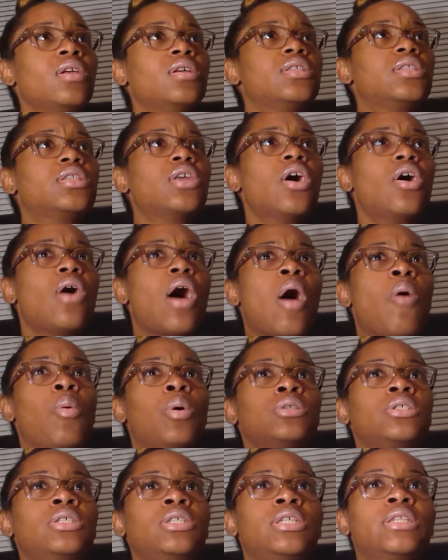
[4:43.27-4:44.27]
So I
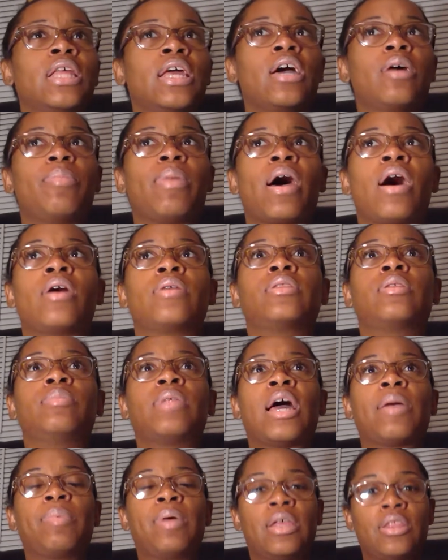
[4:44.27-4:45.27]
want you to think about the
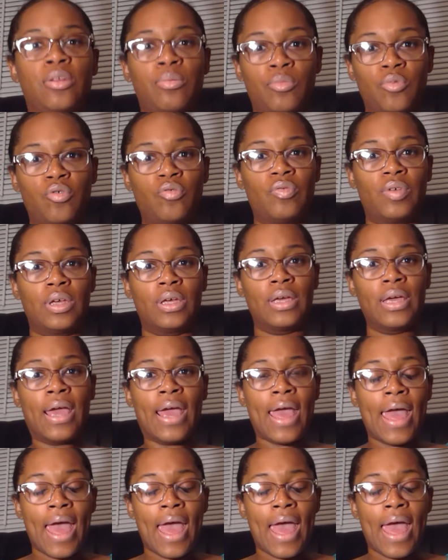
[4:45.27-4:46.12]
Black Panther movie